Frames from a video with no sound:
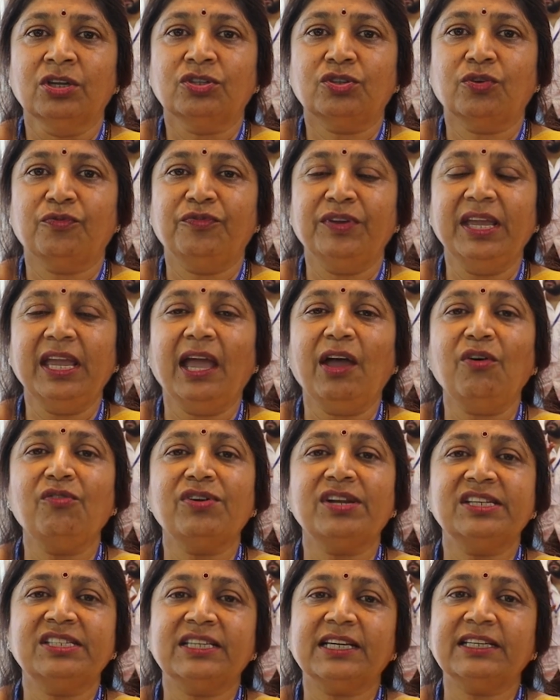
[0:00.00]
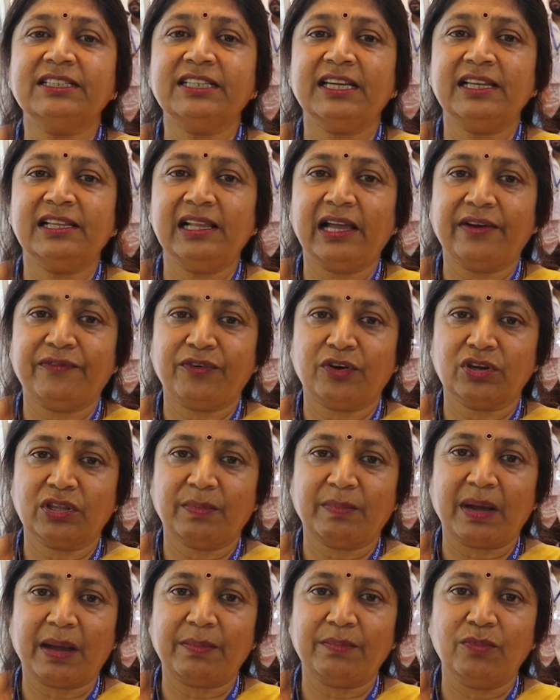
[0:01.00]
So we have research area for
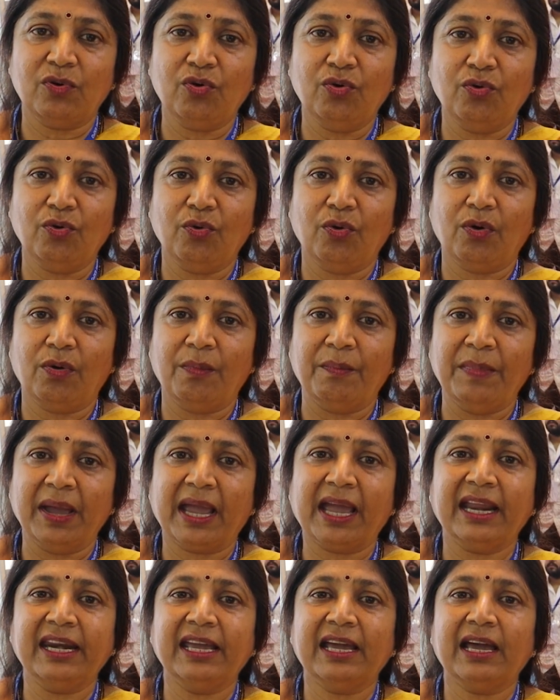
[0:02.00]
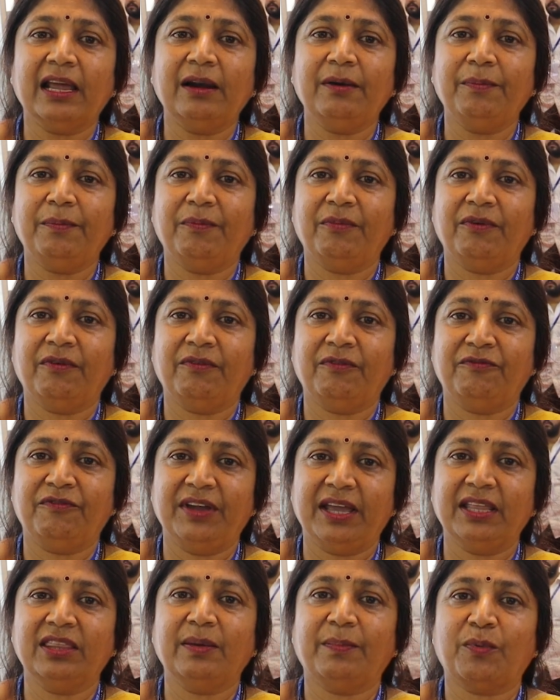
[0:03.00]
the bamboo mechanical
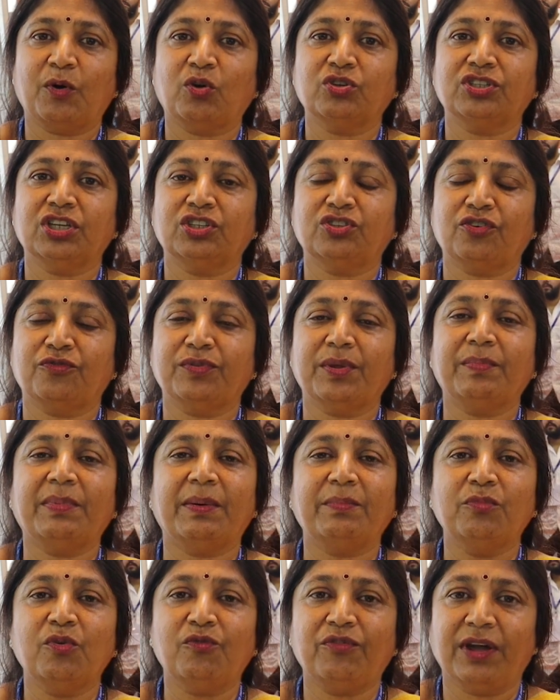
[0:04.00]
way, the process of the bamboo